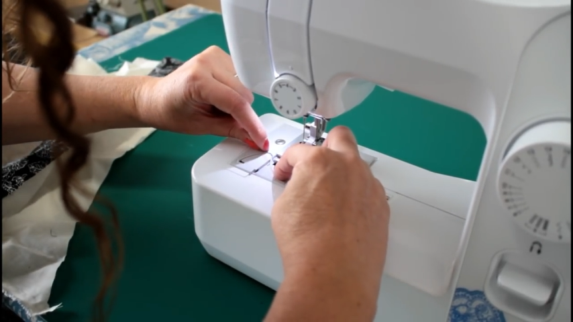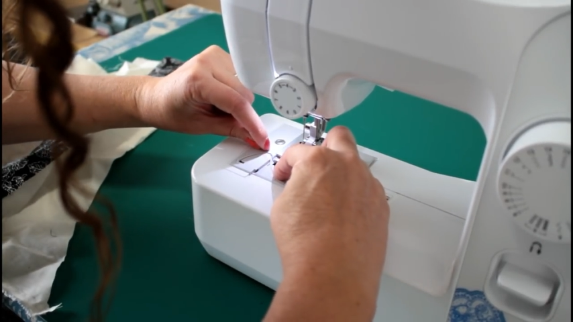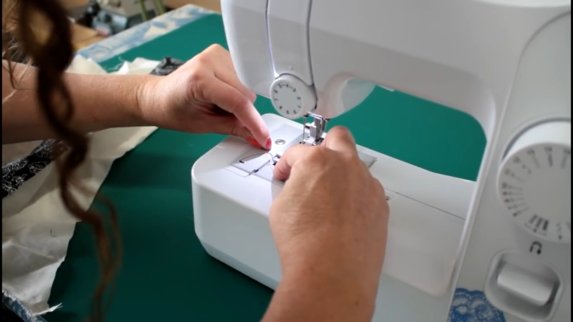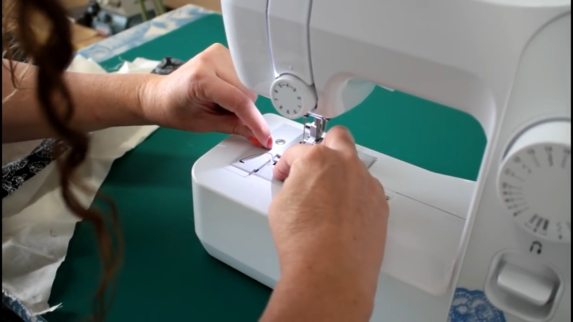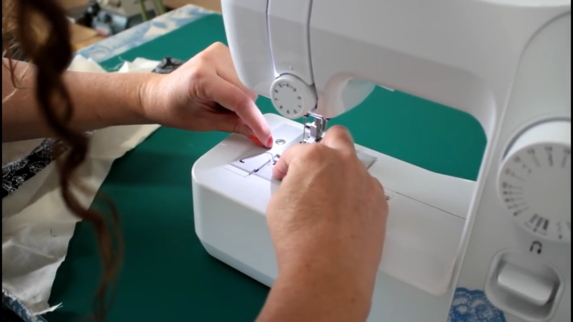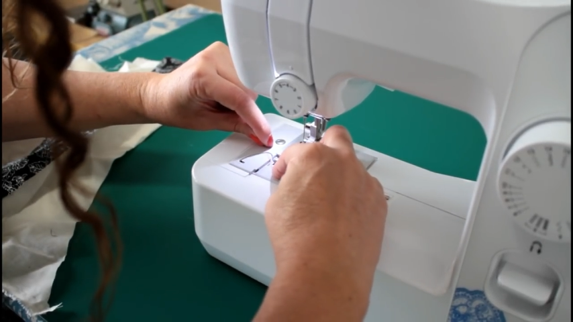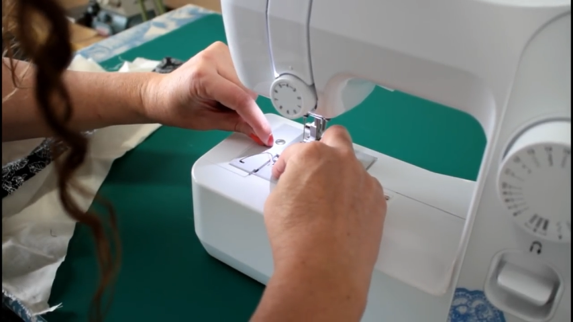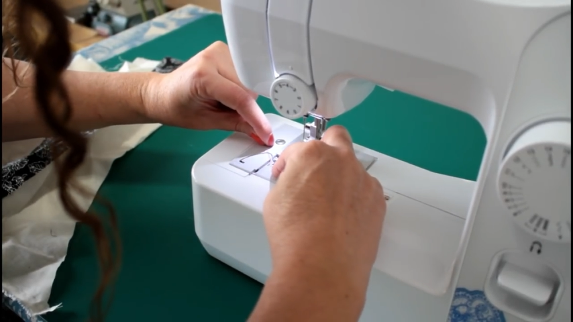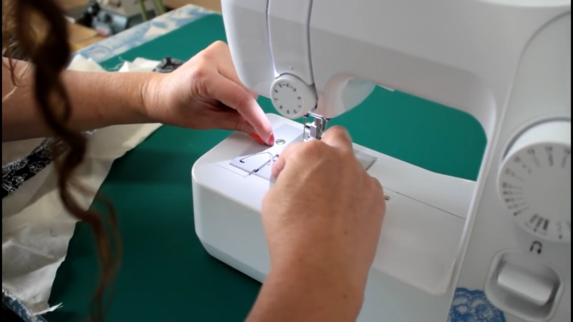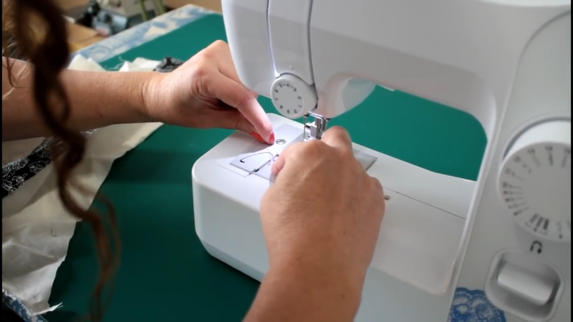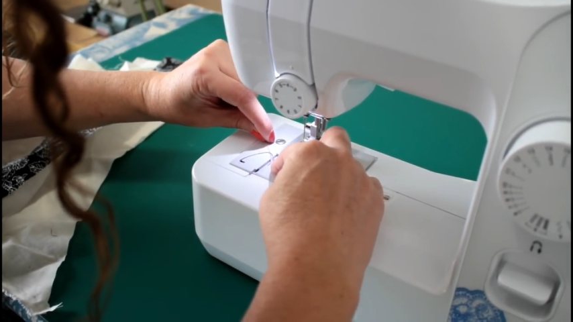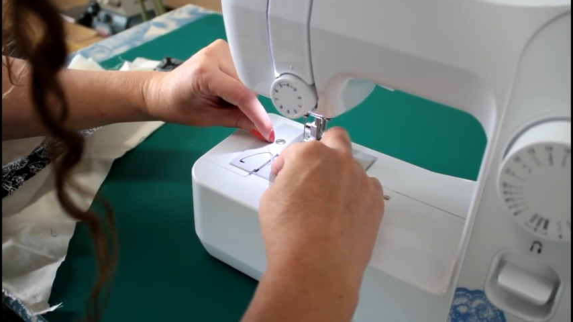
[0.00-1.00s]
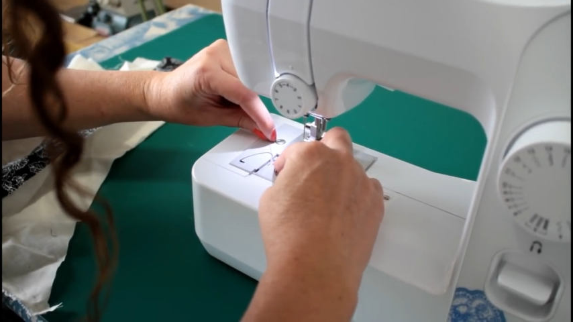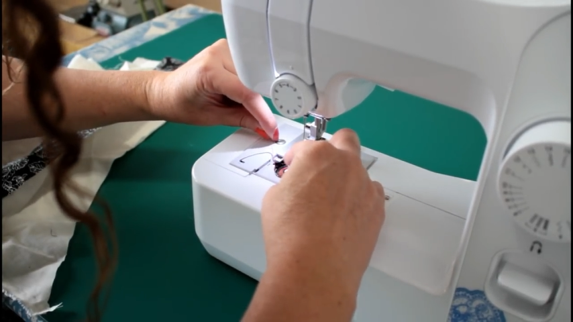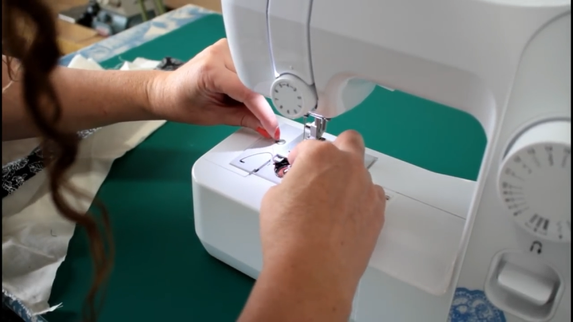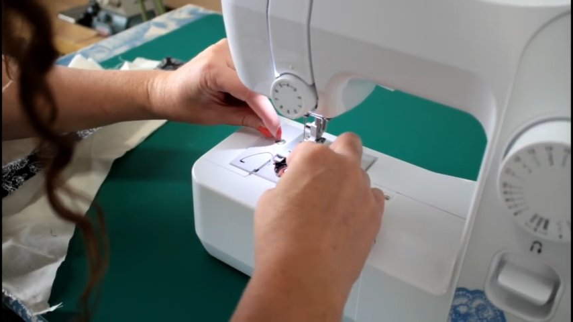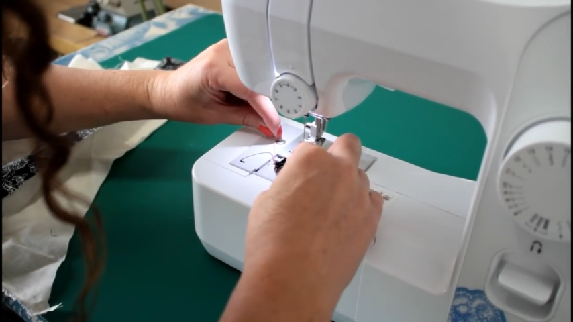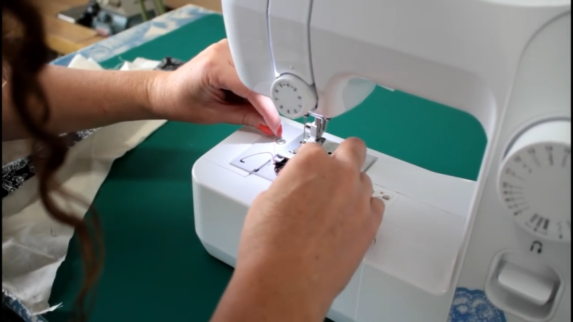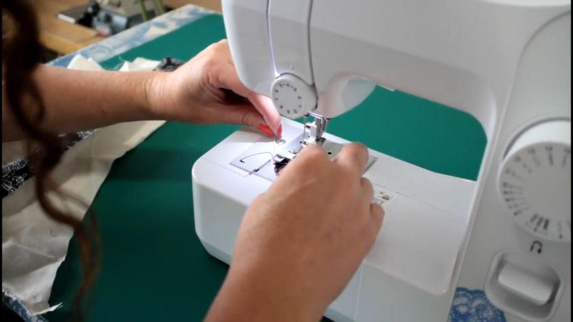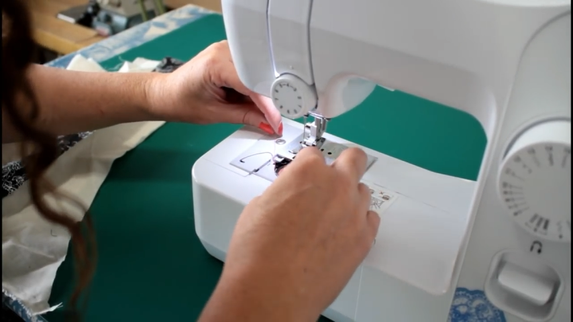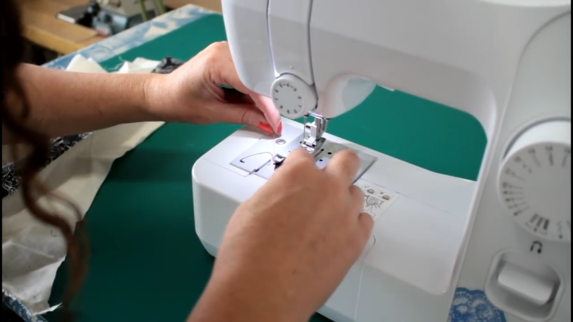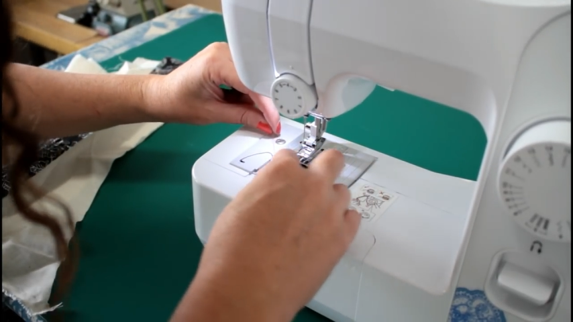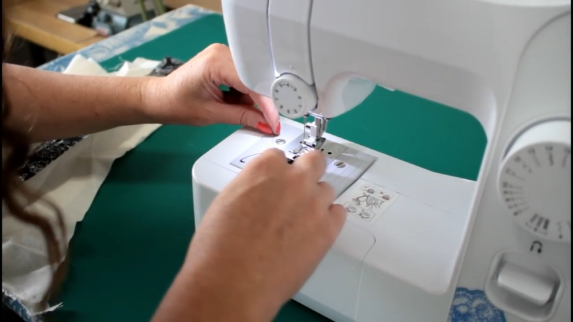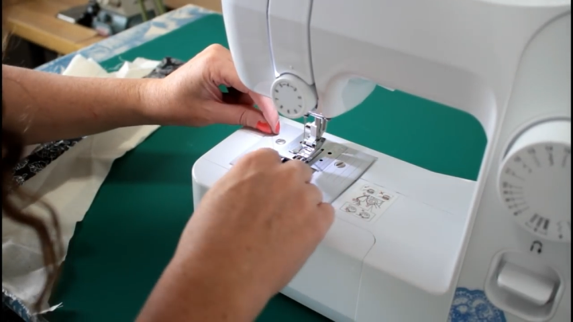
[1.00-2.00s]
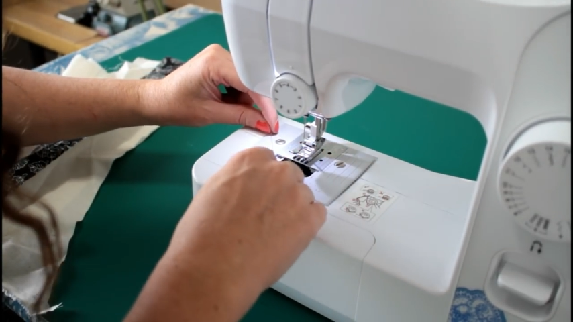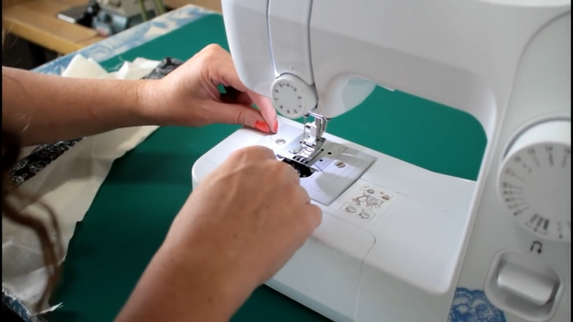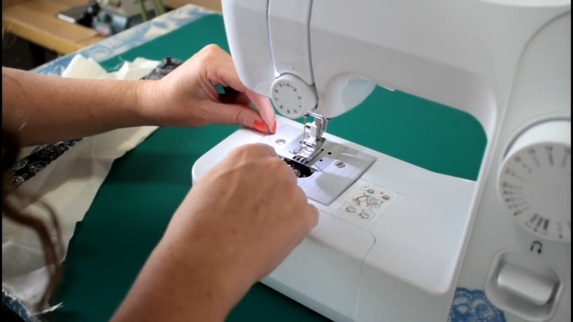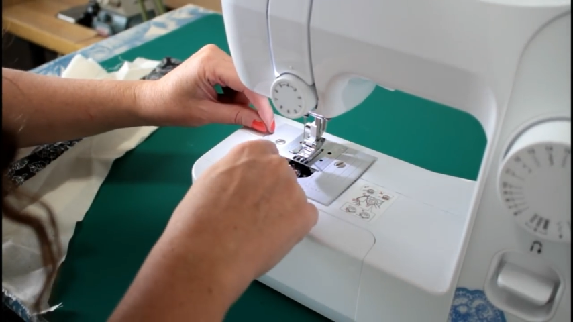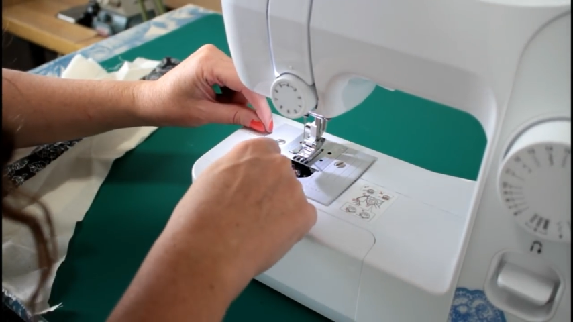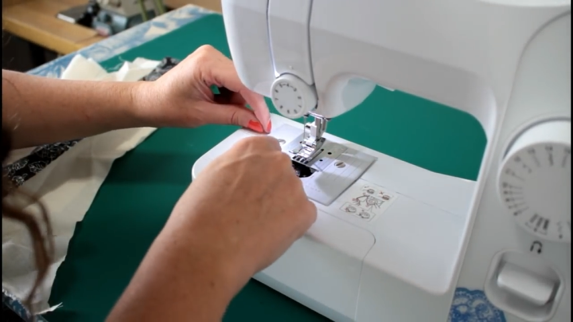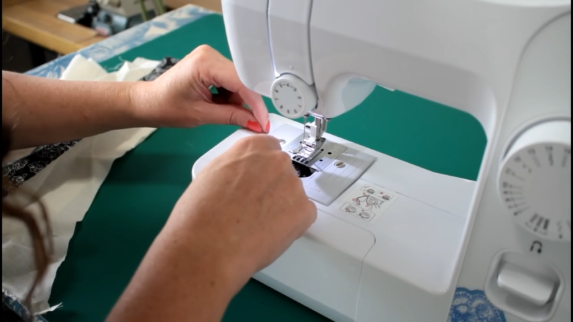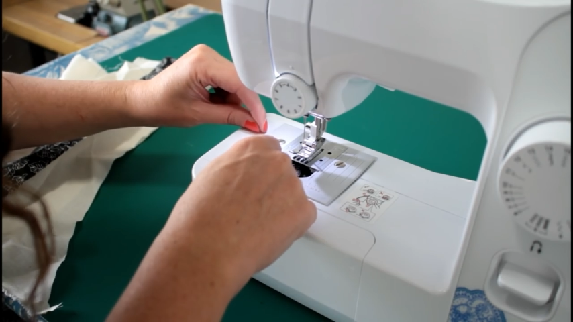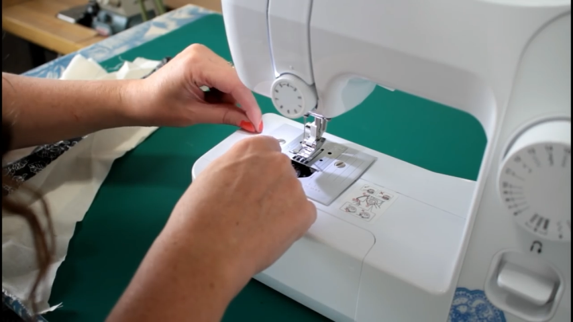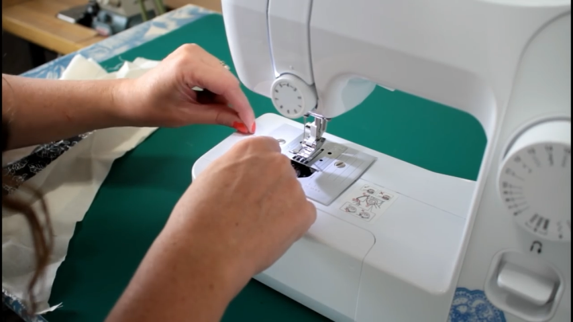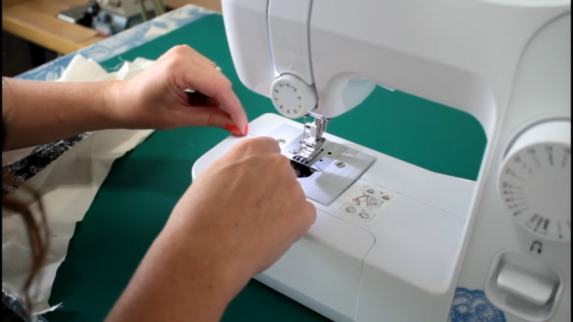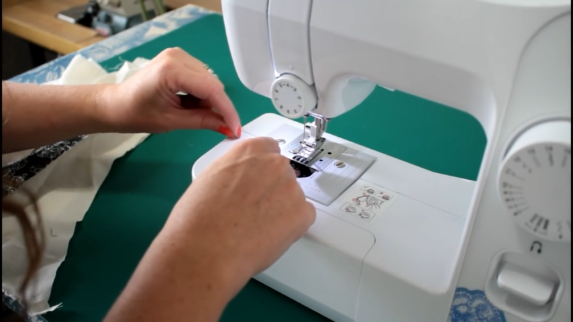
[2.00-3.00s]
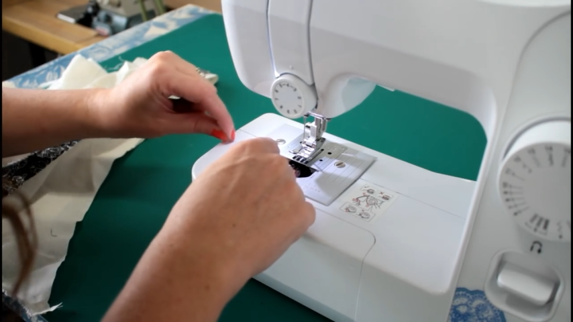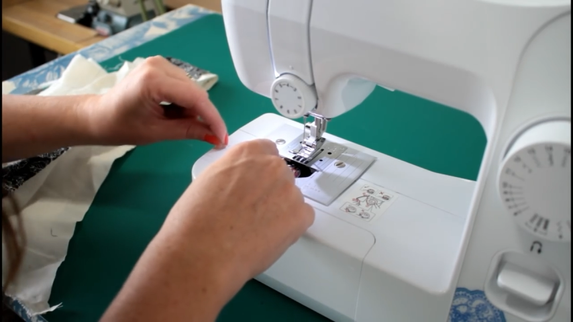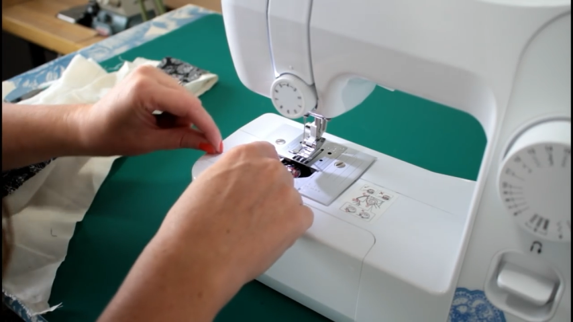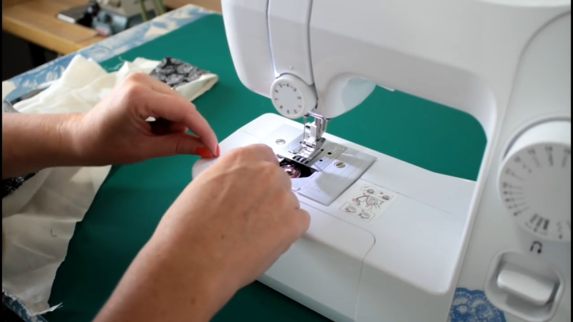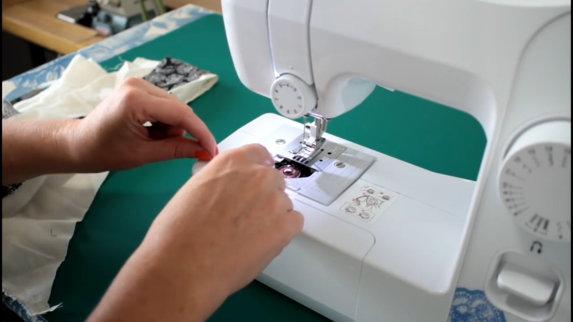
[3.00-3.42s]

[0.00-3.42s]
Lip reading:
Nobody's mouth can be seen.